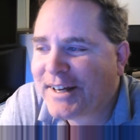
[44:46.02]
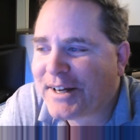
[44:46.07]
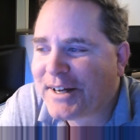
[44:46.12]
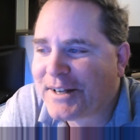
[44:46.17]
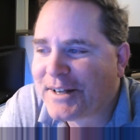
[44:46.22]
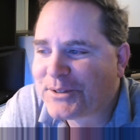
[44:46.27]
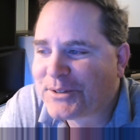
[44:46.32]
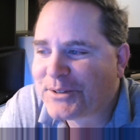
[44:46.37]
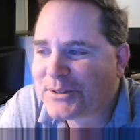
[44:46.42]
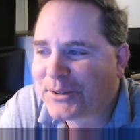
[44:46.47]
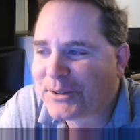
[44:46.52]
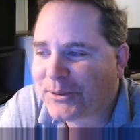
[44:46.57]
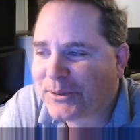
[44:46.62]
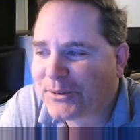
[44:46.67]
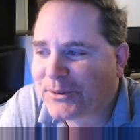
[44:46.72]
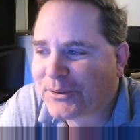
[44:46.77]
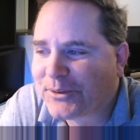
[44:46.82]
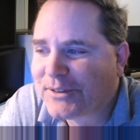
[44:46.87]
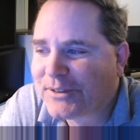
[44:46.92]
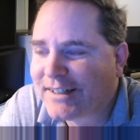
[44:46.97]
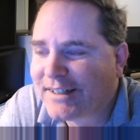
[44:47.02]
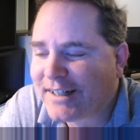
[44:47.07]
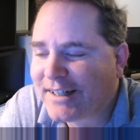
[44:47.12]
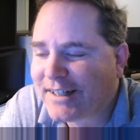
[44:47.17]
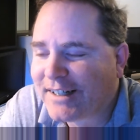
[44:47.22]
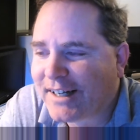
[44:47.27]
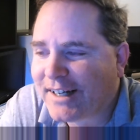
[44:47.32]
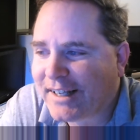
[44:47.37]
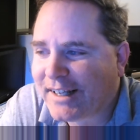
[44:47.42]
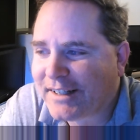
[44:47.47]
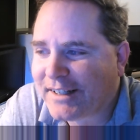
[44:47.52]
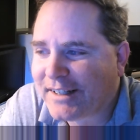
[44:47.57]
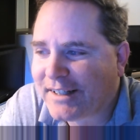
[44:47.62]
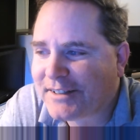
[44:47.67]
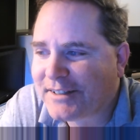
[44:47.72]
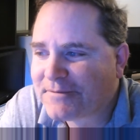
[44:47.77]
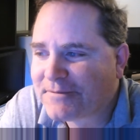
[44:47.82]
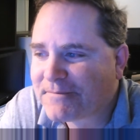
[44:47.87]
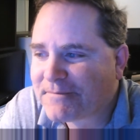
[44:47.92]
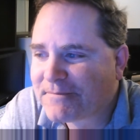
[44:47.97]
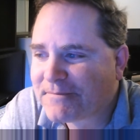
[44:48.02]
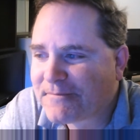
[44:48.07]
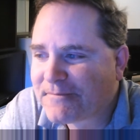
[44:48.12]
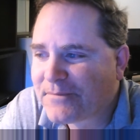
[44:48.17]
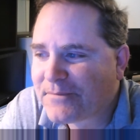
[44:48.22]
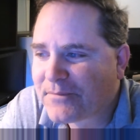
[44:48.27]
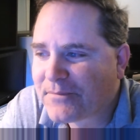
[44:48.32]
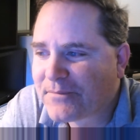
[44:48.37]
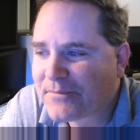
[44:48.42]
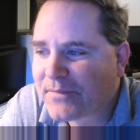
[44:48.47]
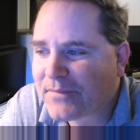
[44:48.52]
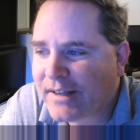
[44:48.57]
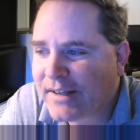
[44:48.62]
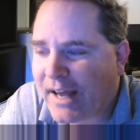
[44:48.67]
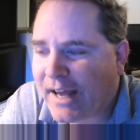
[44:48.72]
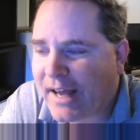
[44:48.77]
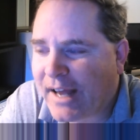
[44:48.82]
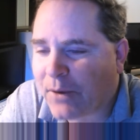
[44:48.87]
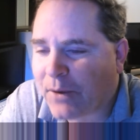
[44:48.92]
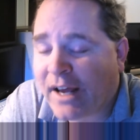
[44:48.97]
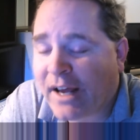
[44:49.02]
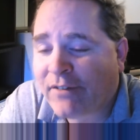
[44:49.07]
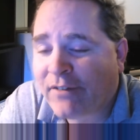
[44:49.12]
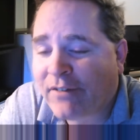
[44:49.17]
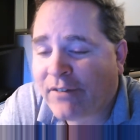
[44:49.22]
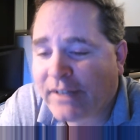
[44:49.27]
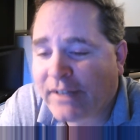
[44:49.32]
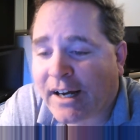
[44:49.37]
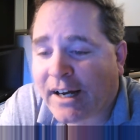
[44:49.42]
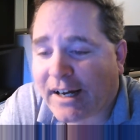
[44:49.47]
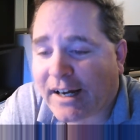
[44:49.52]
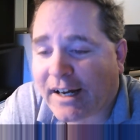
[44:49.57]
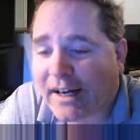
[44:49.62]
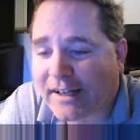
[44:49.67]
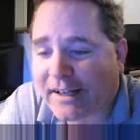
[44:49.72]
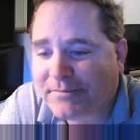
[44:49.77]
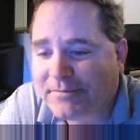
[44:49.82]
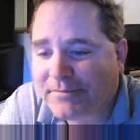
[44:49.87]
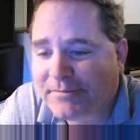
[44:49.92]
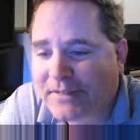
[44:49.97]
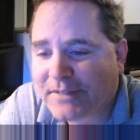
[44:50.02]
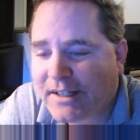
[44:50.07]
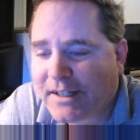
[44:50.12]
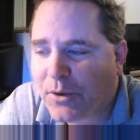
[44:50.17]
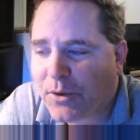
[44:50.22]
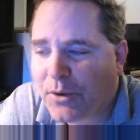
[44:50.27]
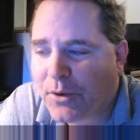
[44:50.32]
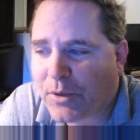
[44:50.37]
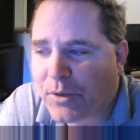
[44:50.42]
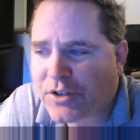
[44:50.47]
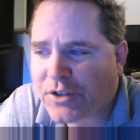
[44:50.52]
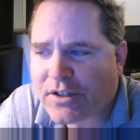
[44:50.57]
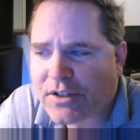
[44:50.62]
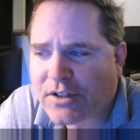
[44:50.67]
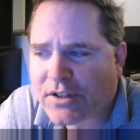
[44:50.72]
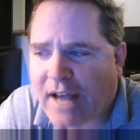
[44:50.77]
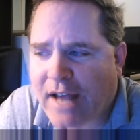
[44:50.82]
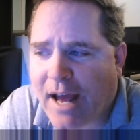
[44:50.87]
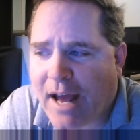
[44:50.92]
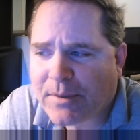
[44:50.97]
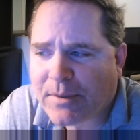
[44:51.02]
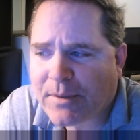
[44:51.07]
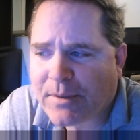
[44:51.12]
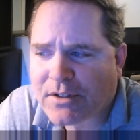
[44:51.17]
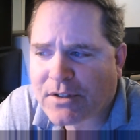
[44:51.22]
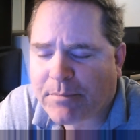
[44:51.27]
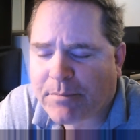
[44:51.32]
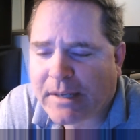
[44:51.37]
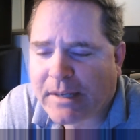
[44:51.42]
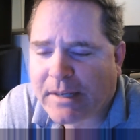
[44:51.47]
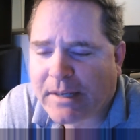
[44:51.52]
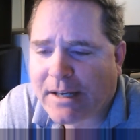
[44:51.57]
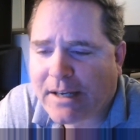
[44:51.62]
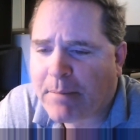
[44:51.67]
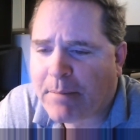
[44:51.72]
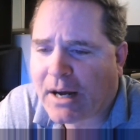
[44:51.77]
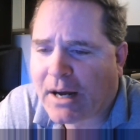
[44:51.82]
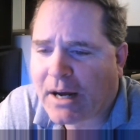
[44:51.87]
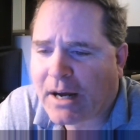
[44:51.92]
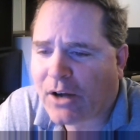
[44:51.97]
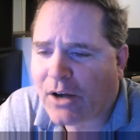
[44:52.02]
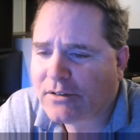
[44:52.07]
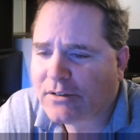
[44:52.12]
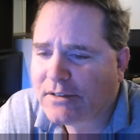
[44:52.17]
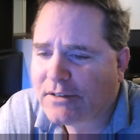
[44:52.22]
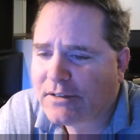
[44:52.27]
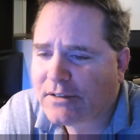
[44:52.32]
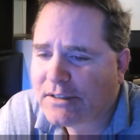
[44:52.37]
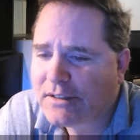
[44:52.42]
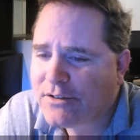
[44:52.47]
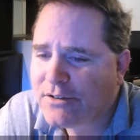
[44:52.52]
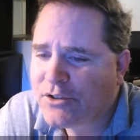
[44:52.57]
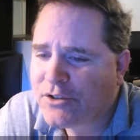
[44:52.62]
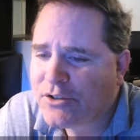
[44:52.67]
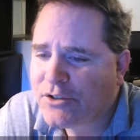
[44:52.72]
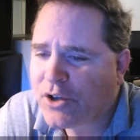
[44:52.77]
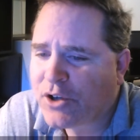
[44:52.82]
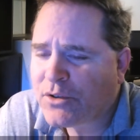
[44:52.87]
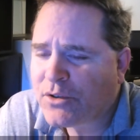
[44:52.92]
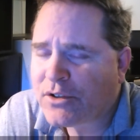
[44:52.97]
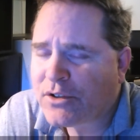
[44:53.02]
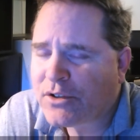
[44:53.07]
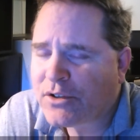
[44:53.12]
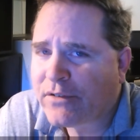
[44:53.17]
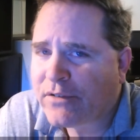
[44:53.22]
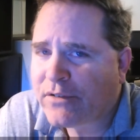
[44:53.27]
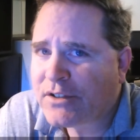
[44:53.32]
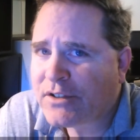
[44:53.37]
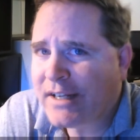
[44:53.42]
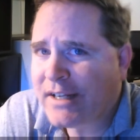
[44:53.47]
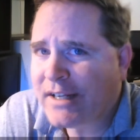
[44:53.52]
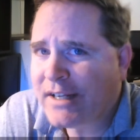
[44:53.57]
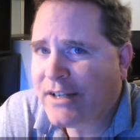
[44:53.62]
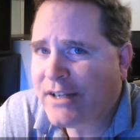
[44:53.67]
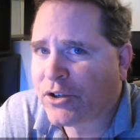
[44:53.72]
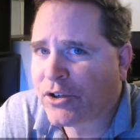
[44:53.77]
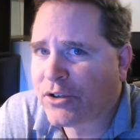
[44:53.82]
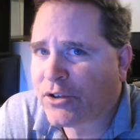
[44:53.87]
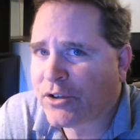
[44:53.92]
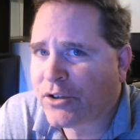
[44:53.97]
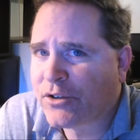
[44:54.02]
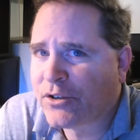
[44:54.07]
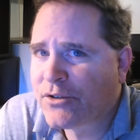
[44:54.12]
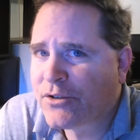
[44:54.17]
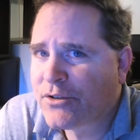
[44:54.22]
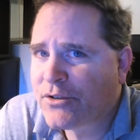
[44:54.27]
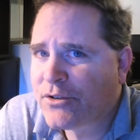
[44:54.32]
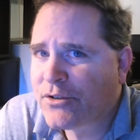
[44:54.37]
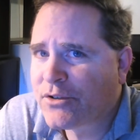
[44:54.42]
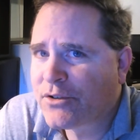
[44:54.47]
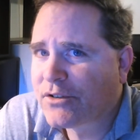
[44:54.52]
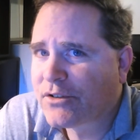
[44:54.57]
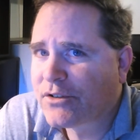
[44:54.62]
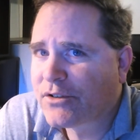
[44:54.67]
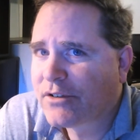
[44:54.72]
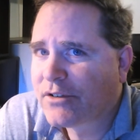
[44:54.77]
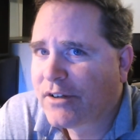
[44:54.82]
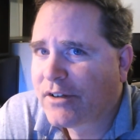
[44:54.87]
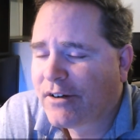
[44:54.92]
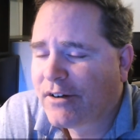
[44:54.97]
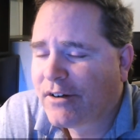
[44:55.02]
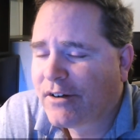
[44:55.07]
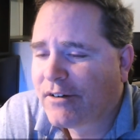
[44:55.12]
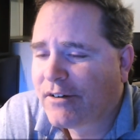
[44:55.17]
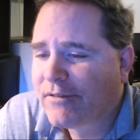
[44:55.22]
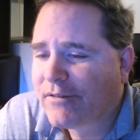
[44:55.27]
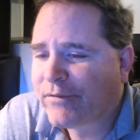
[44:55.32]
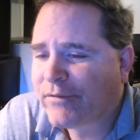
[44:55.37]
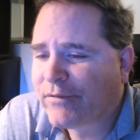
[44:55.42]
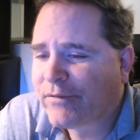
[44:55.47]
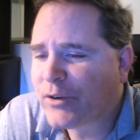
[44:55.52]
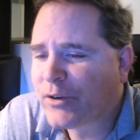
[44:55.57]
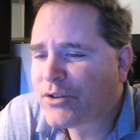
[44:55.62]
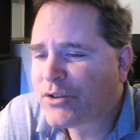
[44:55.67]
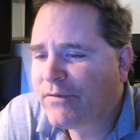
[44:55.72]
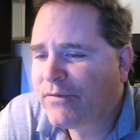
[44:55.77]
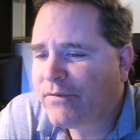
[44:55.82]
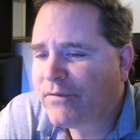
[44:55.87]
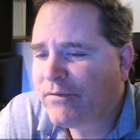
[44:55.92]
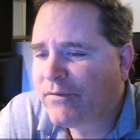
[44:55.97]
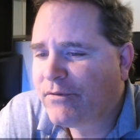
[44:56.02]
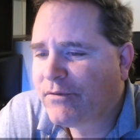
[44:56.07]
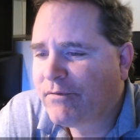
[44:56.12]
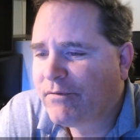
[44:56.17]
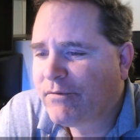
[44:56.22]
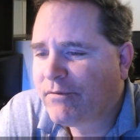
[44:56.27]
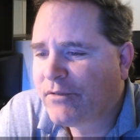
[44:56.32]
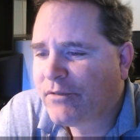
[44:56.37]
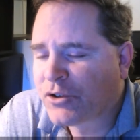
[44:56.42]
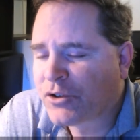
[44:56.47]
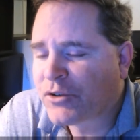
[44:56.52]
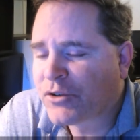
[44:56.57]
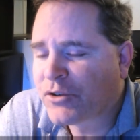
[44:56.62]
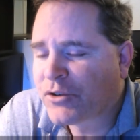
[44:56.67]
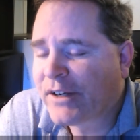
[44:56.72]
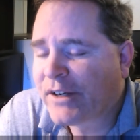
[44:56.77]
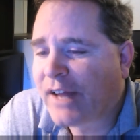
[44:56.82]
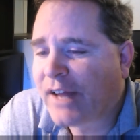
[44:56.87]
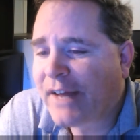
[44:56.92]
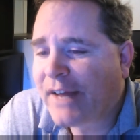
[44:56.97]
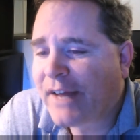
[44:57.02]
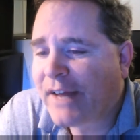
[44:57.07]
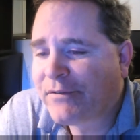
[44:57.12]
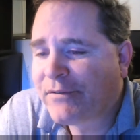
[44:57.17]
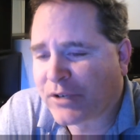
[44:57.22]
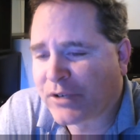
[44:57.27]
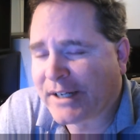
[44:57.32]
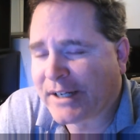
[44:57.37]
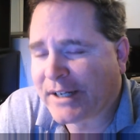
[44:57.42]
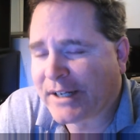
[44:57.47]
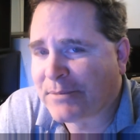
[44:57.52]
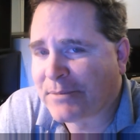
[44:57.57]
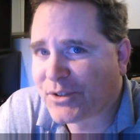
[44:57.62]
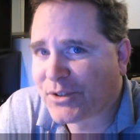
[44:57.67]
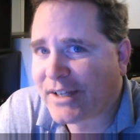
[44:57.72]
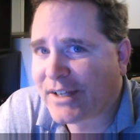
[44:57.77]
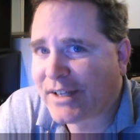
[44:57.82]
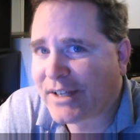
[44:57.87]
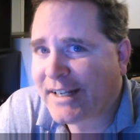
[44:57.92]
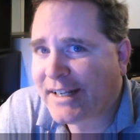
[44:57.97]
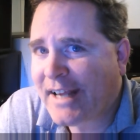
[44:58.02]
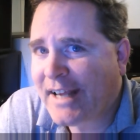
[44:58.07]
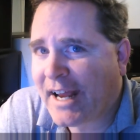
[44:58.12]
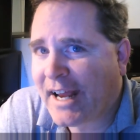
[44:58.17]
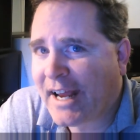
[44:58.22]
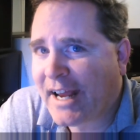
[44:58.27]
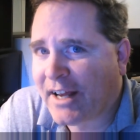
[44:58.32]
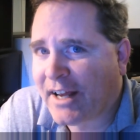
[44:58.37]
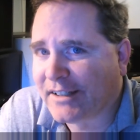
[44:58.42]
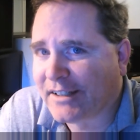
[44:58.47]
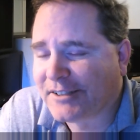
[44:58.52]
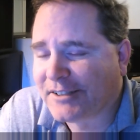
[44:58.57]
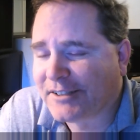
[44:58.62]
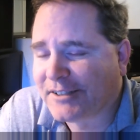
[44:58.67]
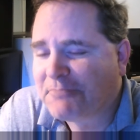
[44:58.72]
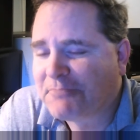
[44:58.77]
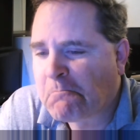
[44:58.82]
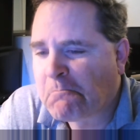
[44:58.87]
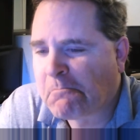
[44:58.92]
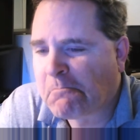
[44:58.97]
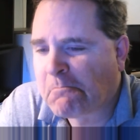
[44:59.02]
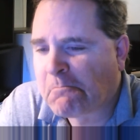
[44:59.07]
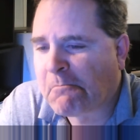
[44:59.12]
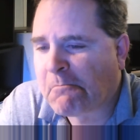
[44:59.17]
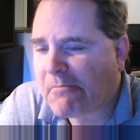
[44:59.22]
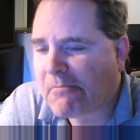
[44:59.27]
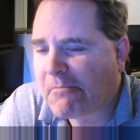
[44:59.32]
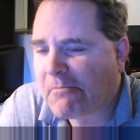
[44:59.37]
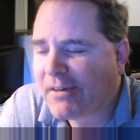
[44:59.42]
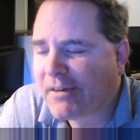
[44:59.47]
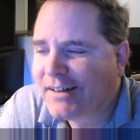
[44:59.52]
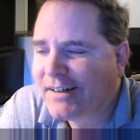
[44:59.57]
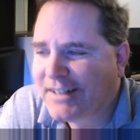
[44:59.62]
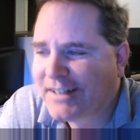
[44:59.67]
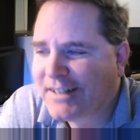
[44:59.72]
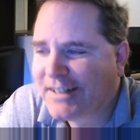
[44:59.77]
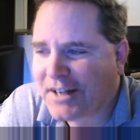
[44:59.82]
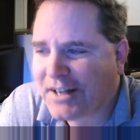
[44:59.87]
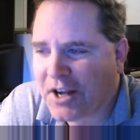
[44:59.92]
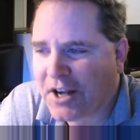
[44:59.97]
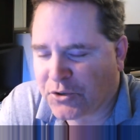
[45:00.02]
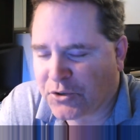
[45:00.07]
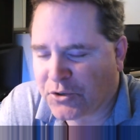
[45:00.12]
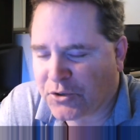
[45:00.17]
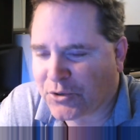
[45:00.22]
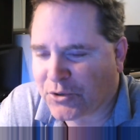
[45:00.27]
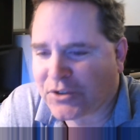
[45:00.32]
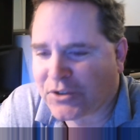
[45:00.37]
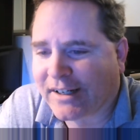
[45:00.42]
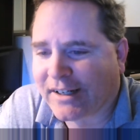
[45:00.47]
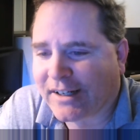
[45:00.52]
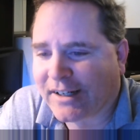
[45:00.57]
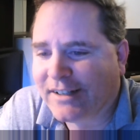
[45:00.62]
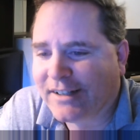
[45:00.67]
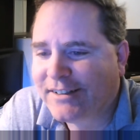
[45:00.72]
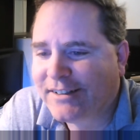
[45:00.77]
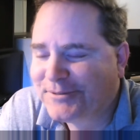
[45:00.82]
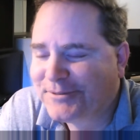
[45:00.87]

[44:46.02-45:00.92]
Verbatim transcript: And so, uh, now we have Lehi, which just happens to be about Joseph Sr.'s first or tree of life dreams that he had. Hmm, interesting.